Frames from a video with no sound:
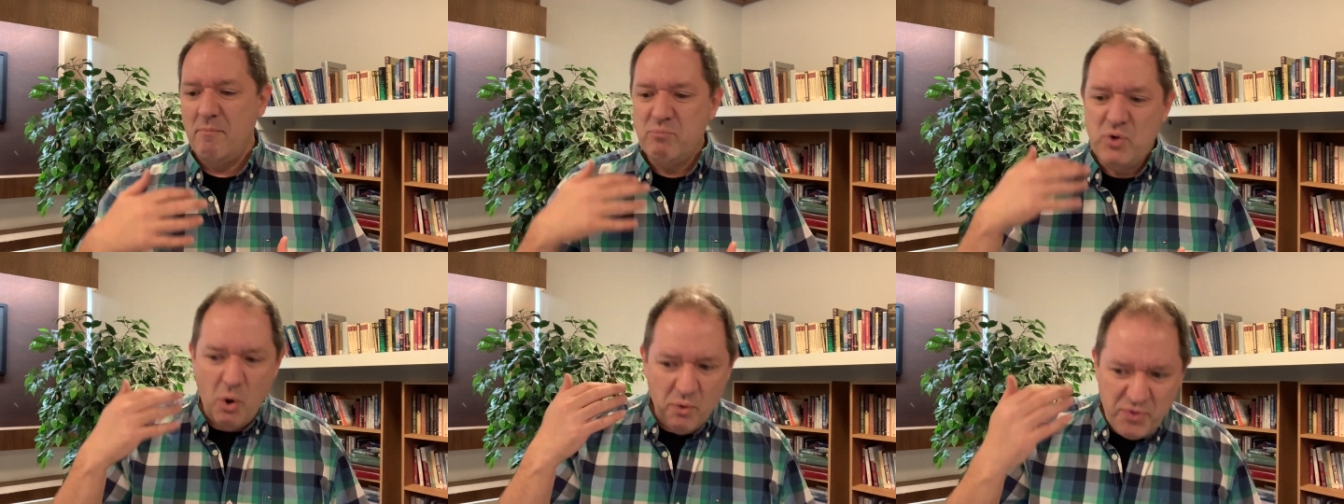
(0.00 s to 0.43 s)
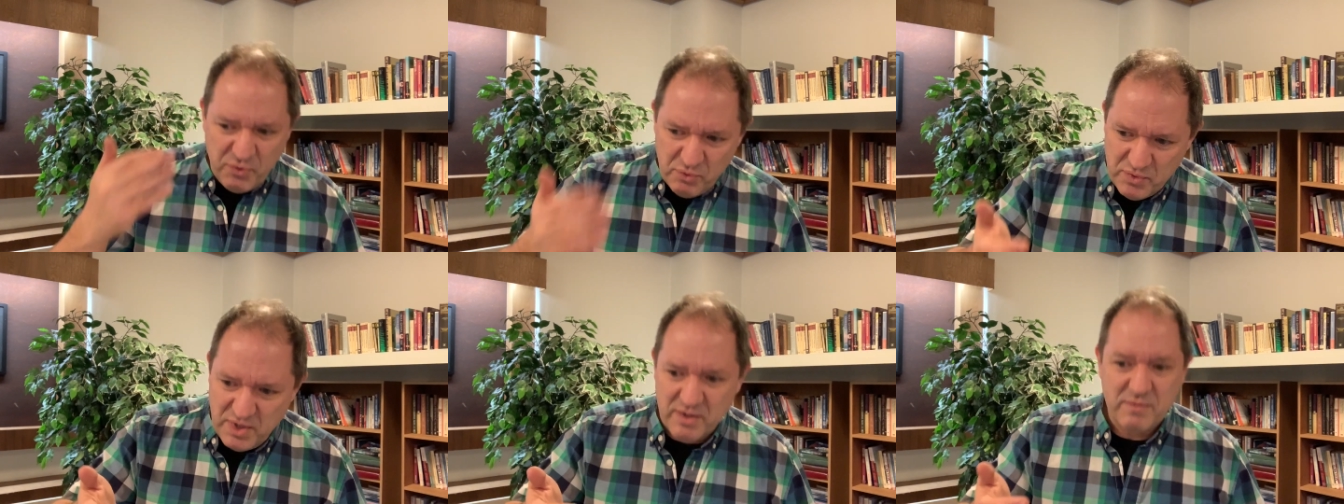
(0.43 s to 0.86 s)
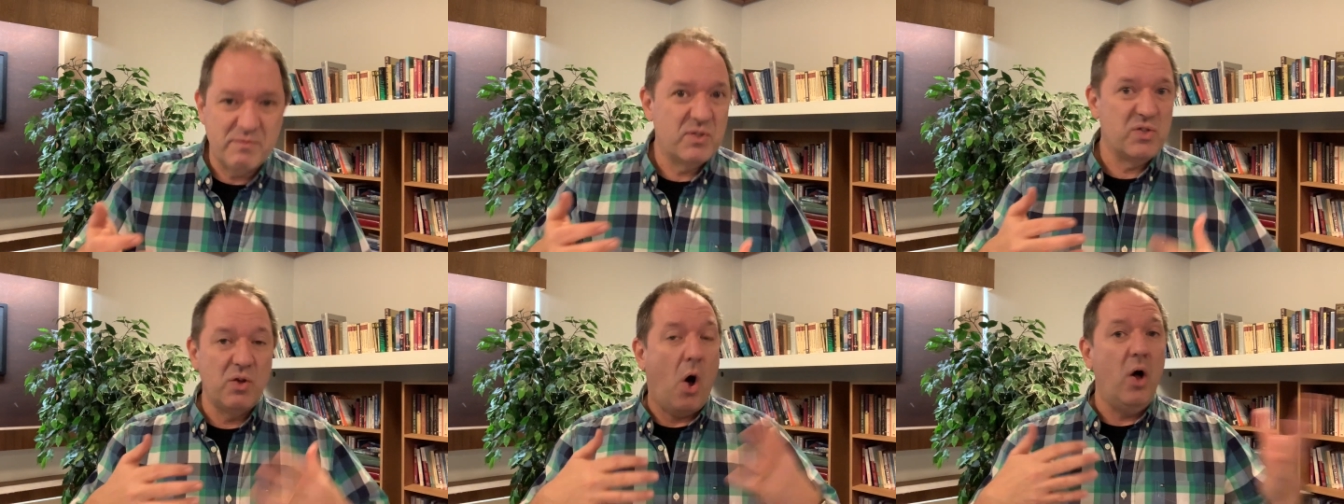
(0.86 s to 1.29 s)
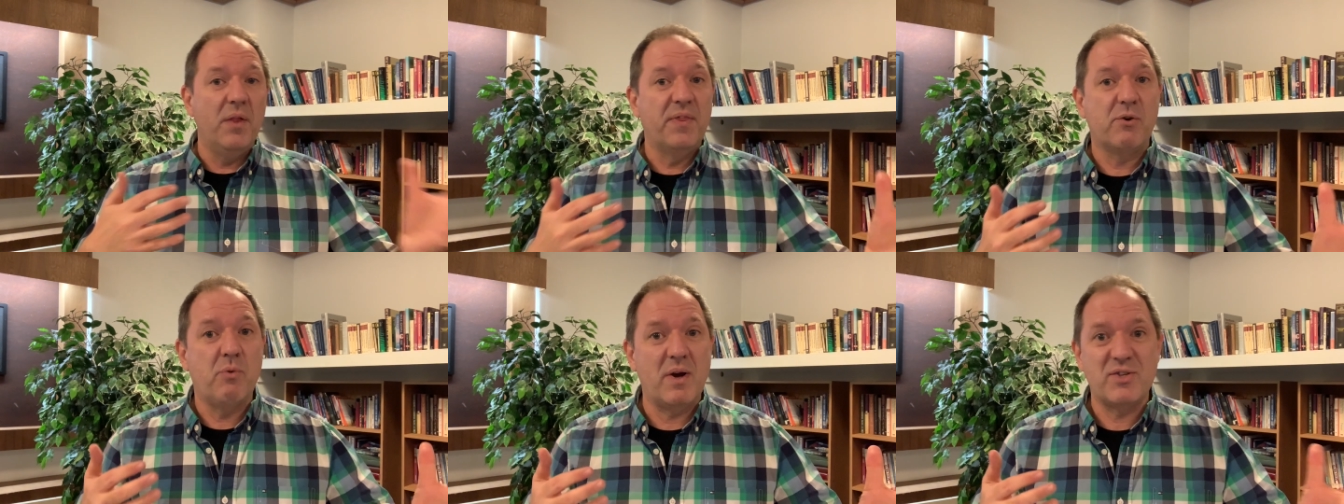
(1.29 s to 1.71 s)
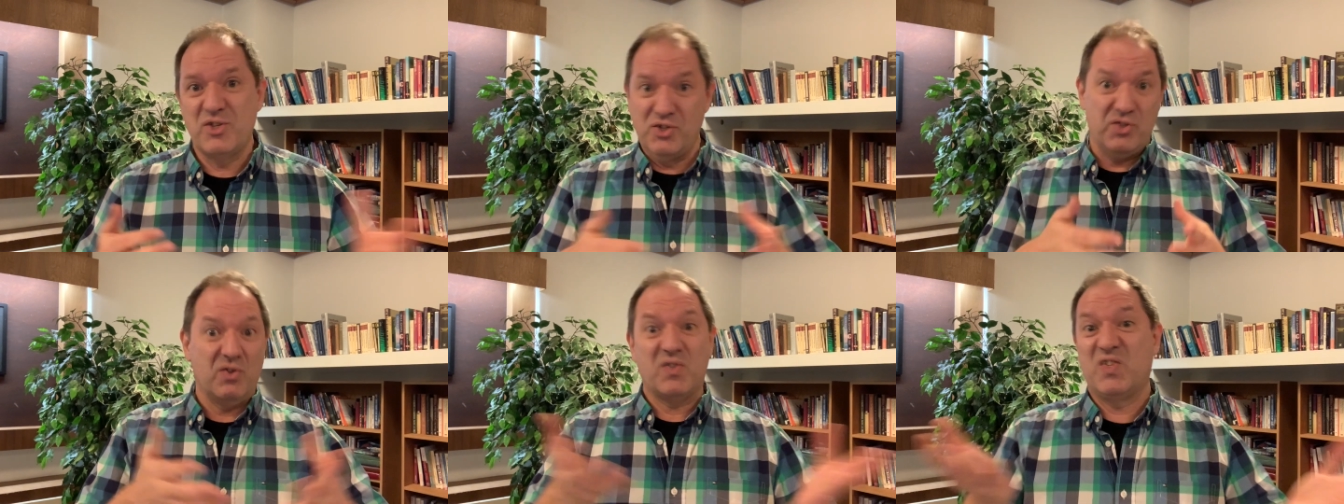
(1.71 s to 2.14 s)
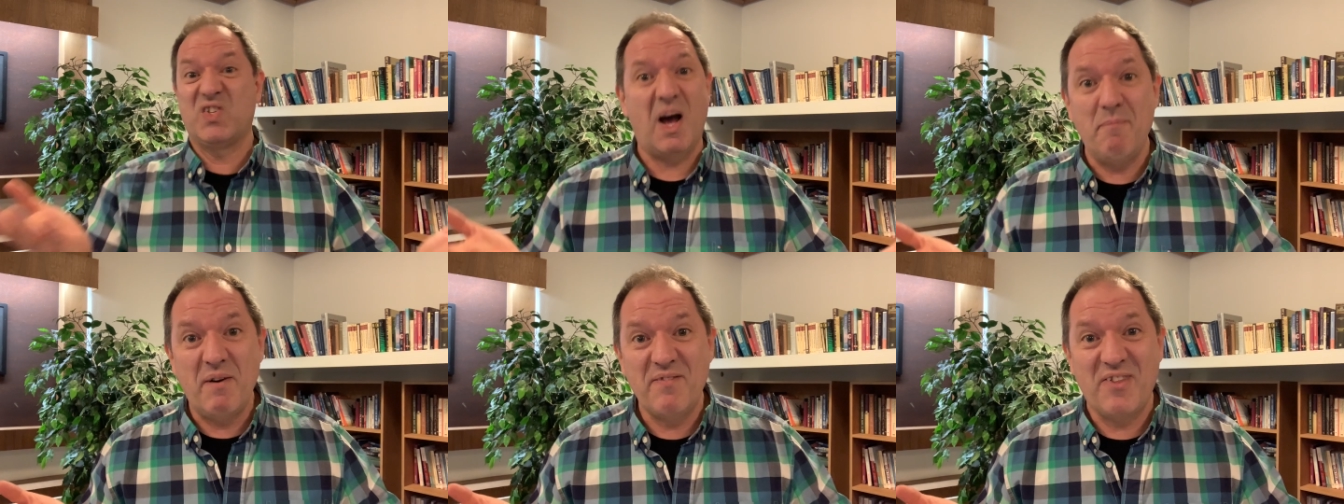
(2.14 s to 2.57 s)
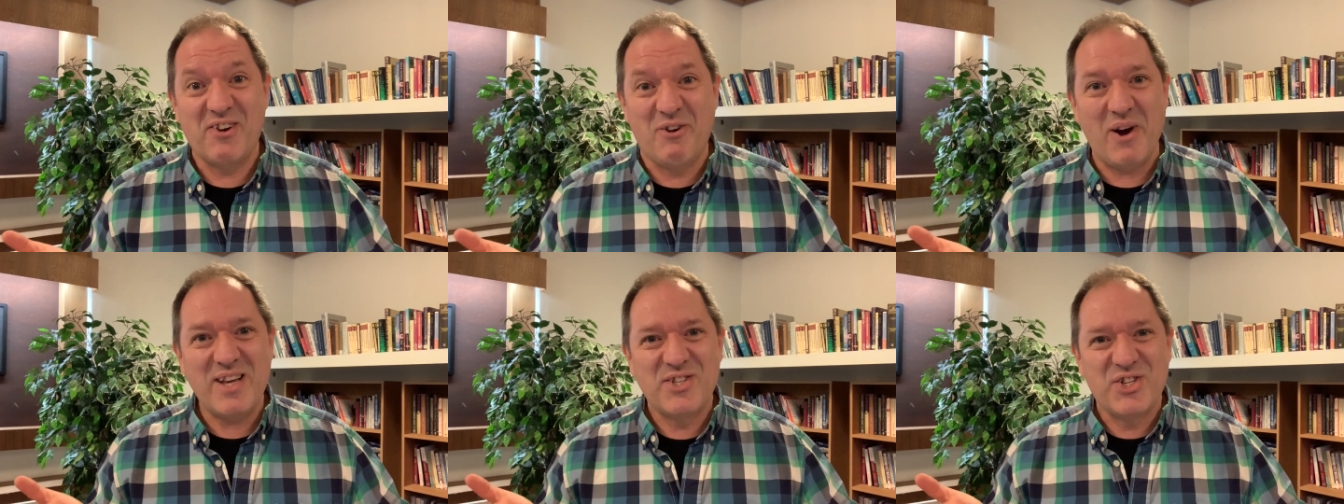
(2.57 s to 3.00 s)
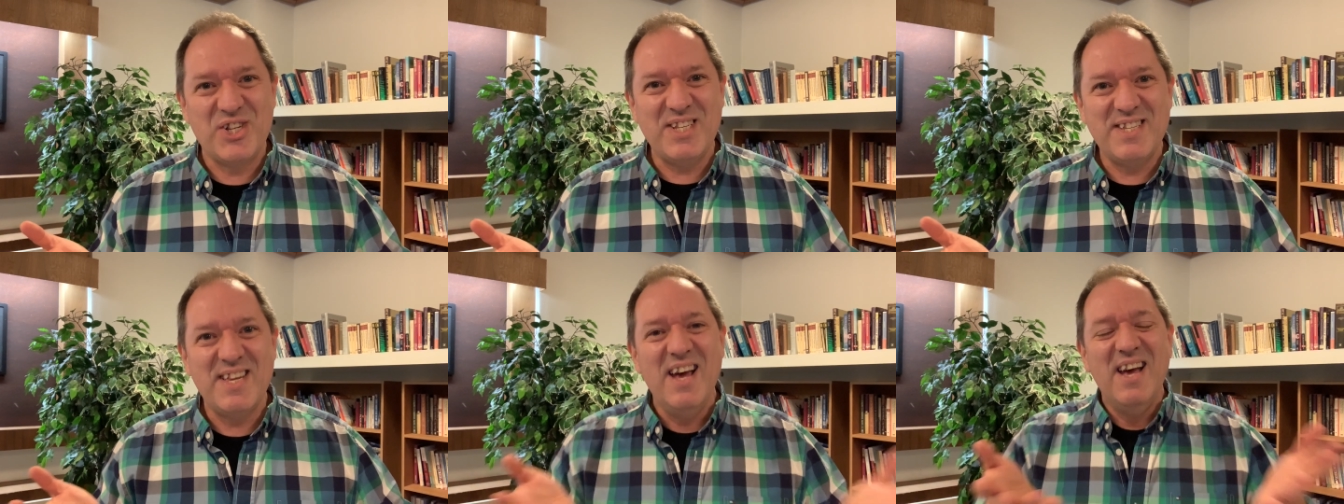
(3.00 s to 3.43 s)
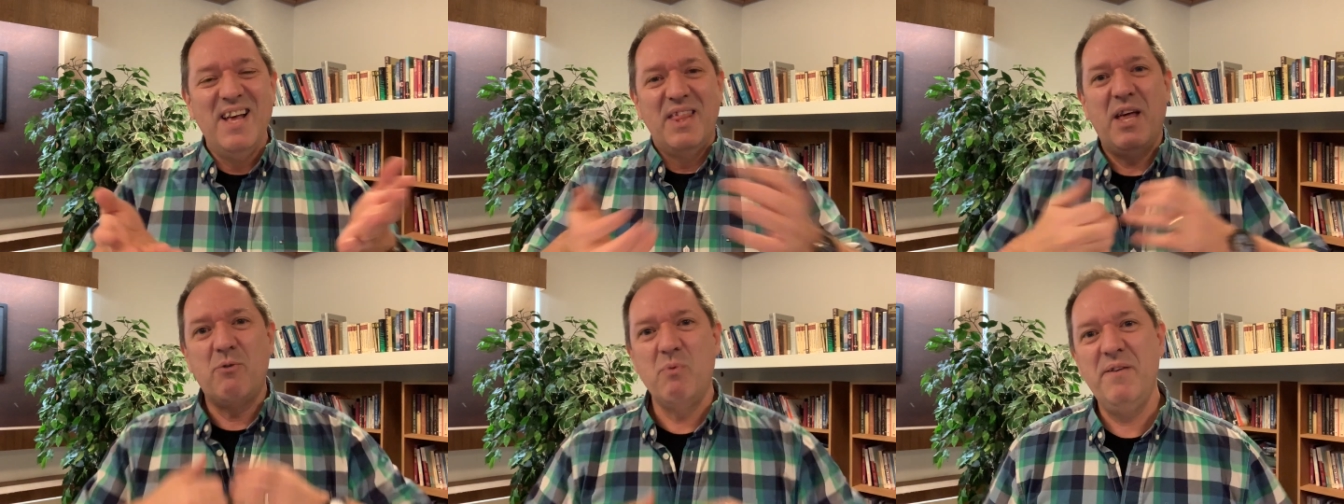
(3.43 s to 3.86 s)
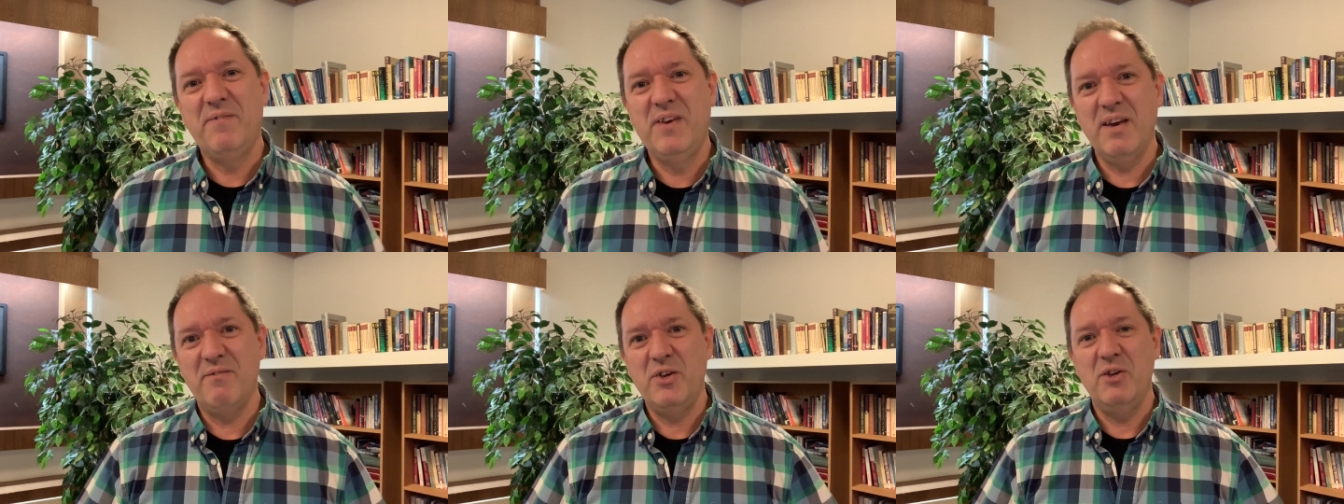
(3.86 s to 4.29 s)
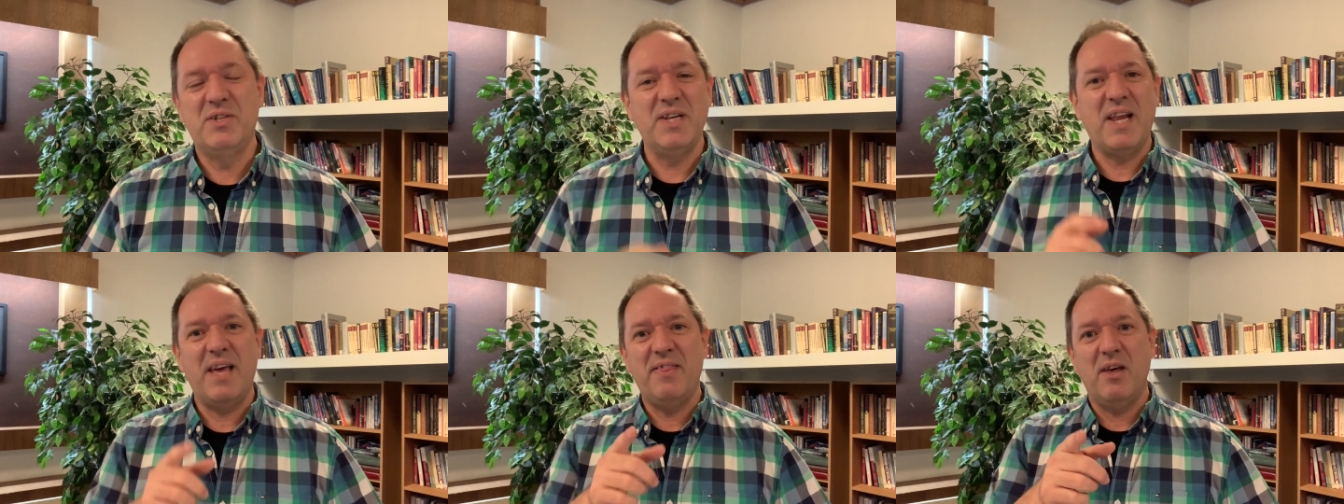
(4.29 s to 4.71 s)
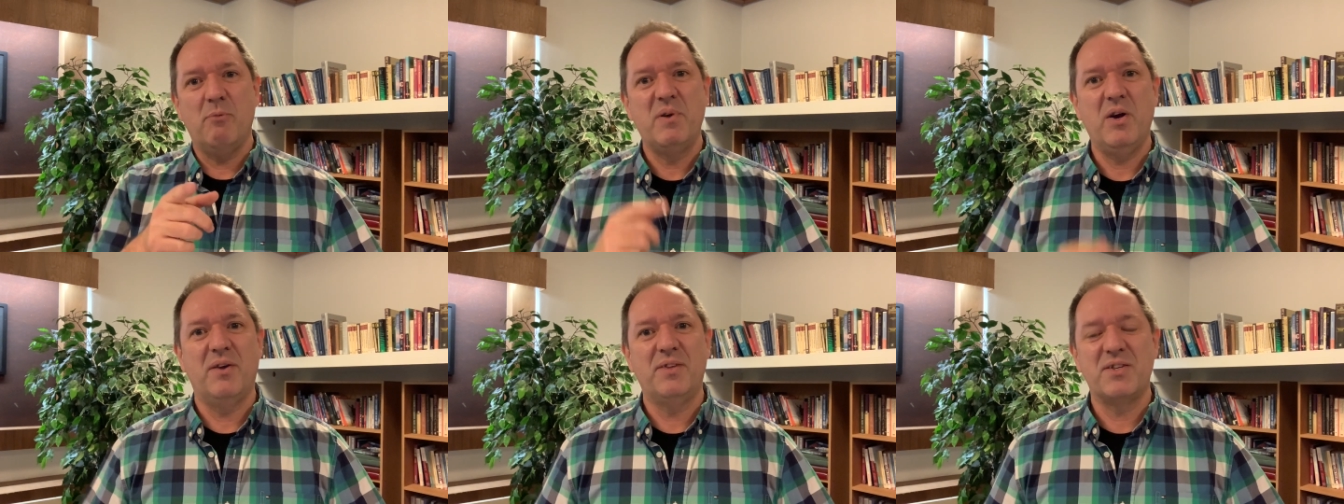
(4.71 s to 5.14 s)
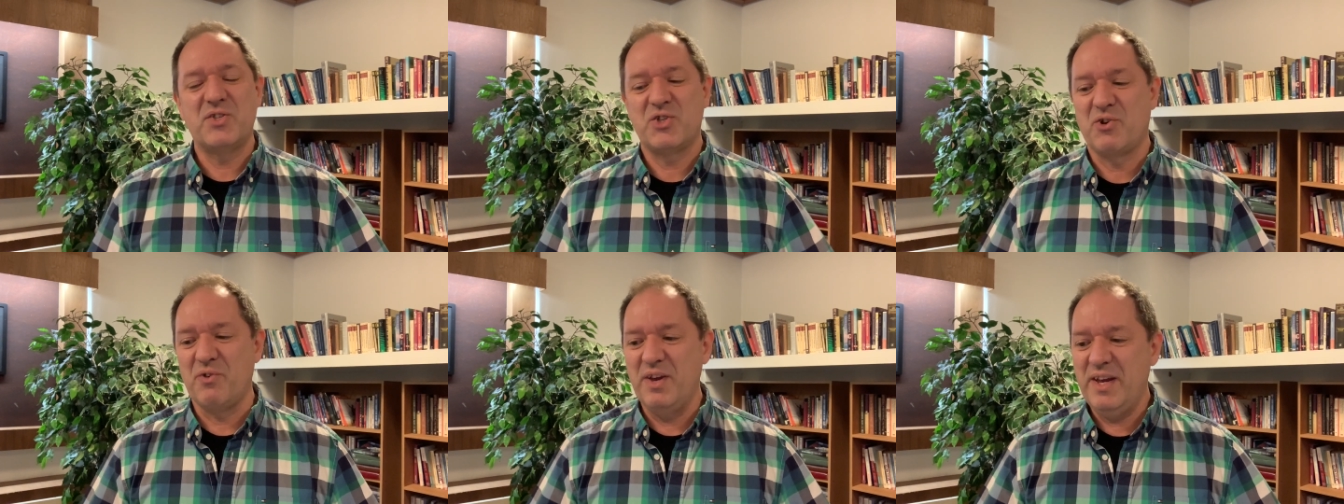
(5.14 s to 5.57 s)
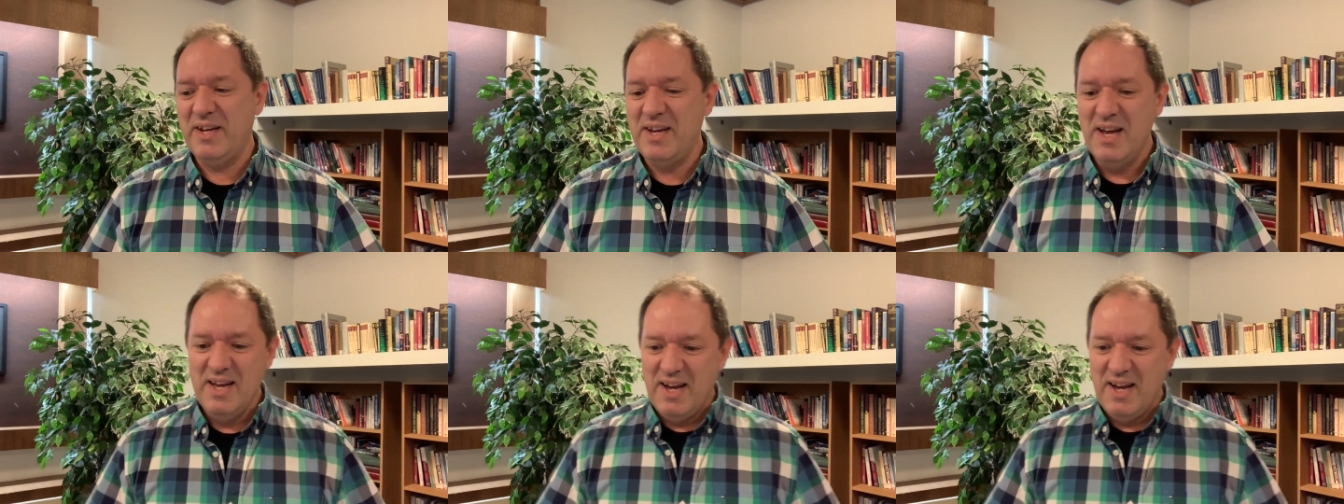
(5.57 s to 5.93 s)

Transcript: go through all the questions or some of the questions that we've given you today. They'll be on the screen.